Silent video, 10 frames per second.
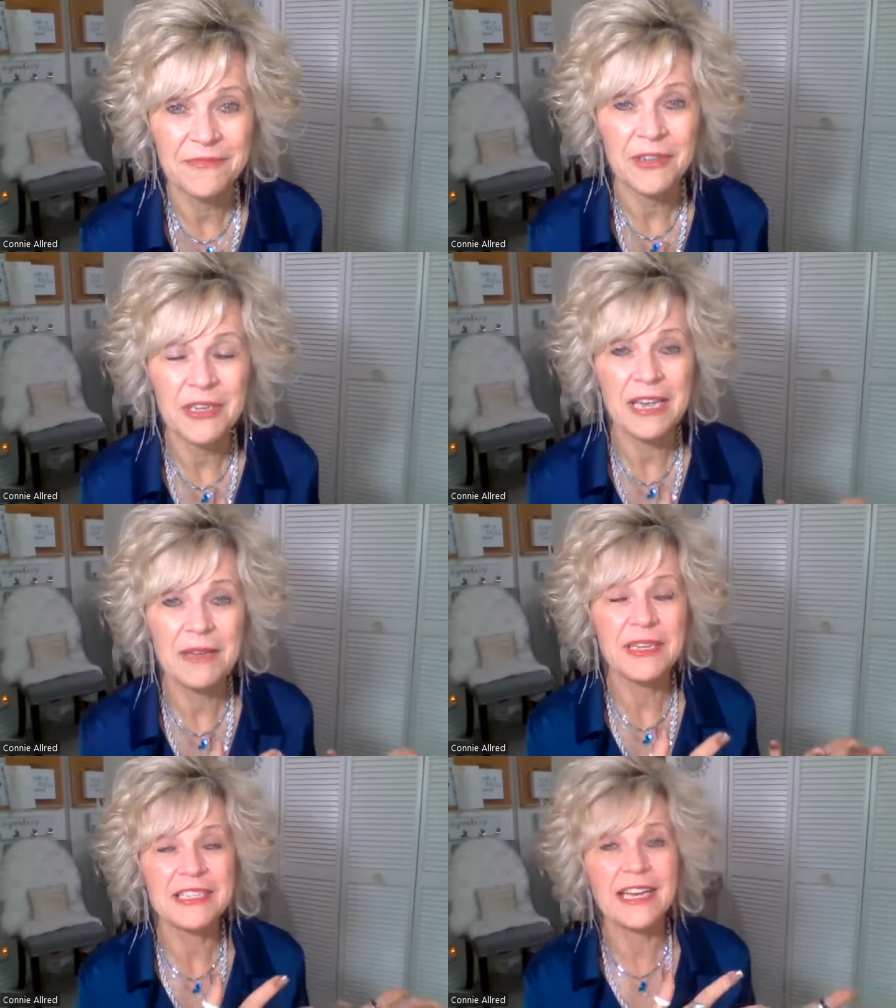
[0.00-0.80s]
Okay.
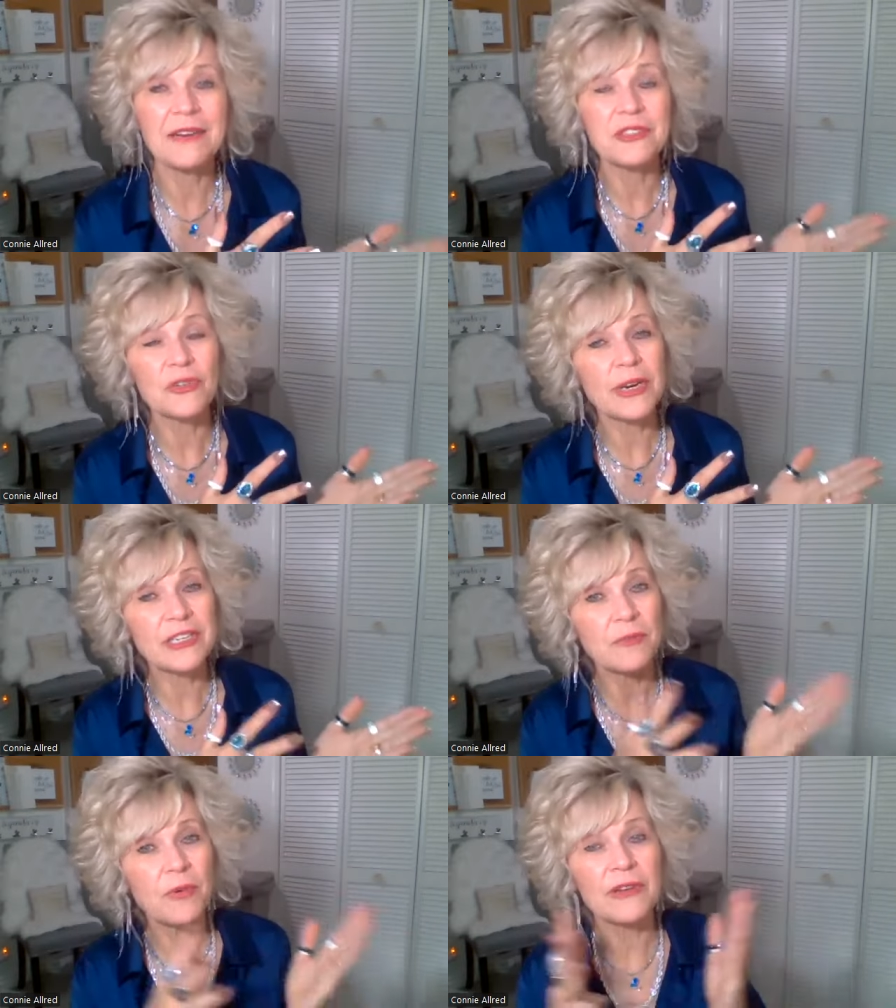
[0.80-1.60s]
Because I was
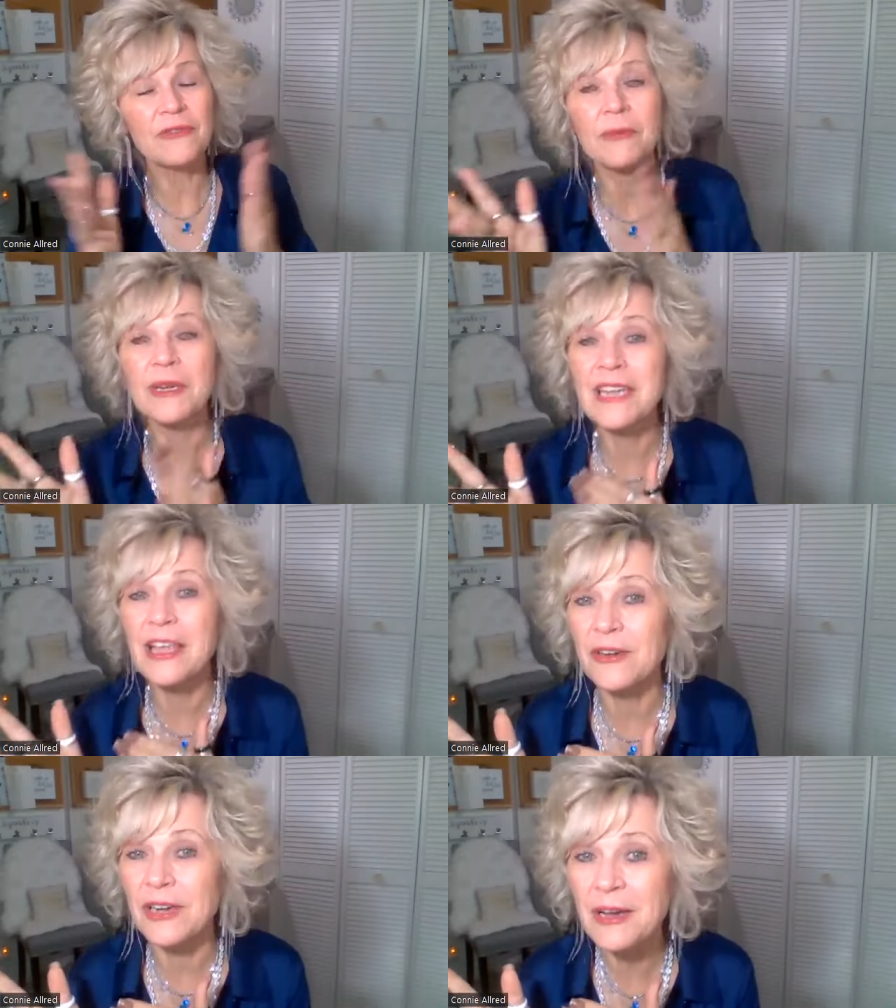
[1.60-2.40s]
direct to point from
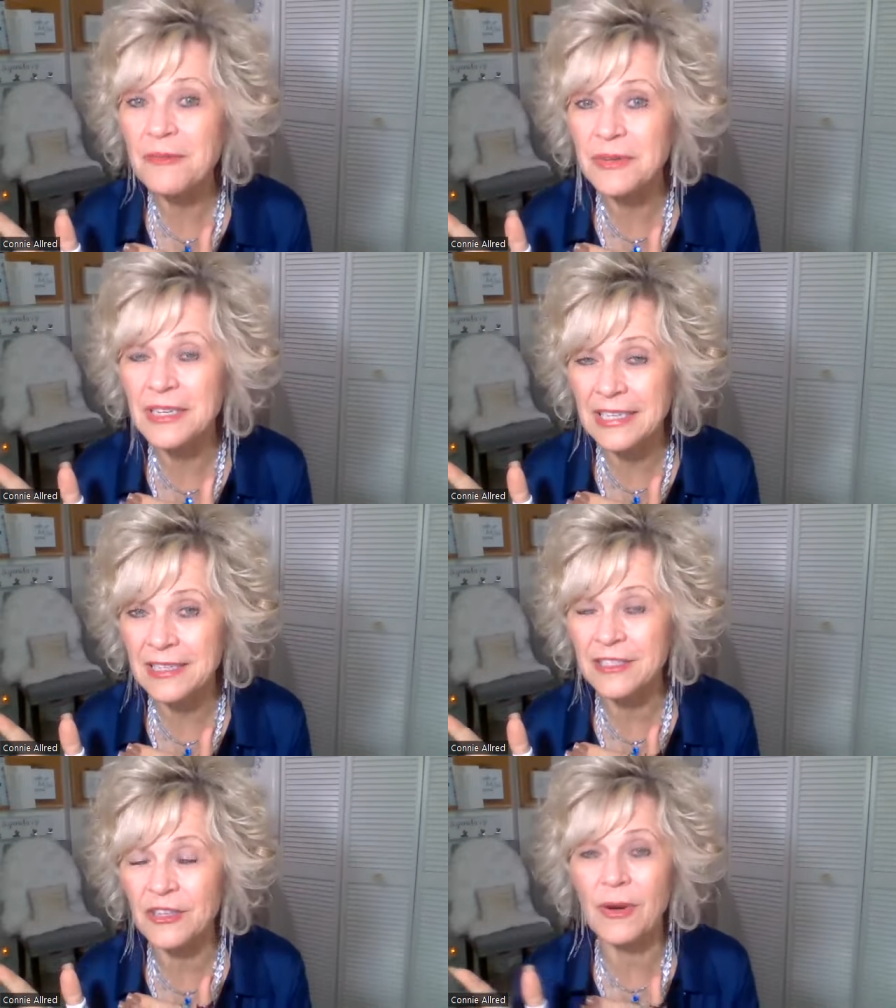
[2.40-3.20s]
another
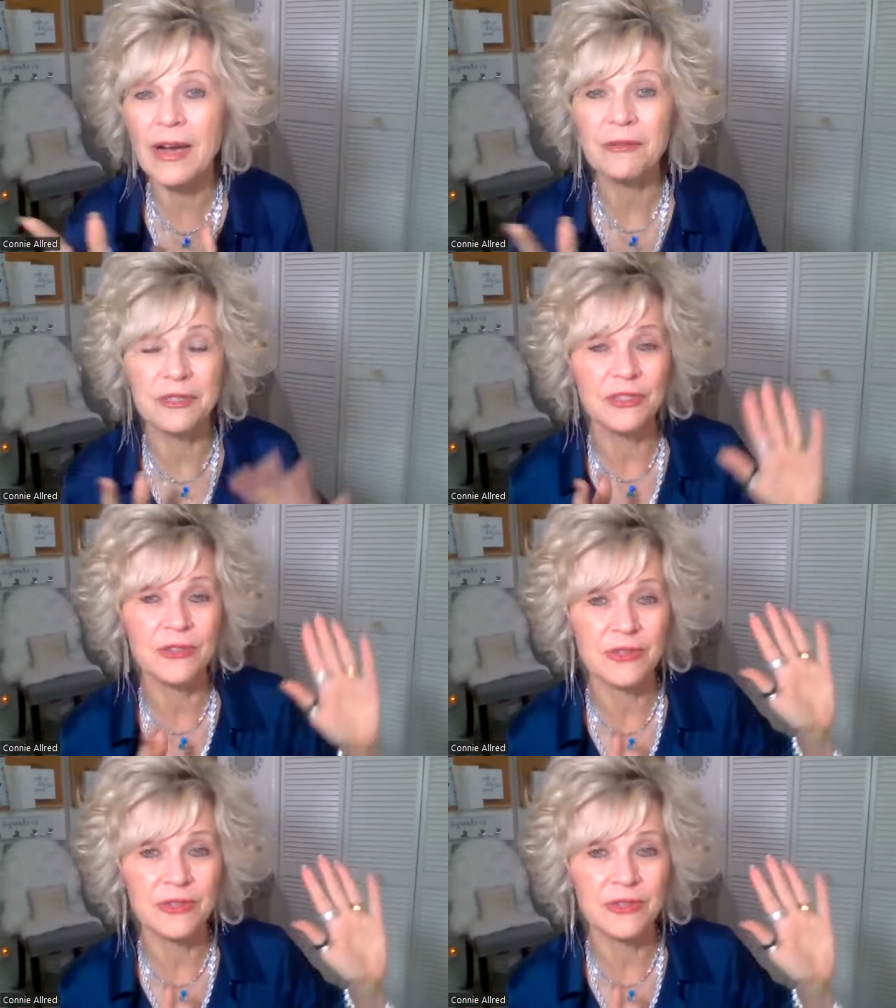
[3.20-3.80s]
company. So I was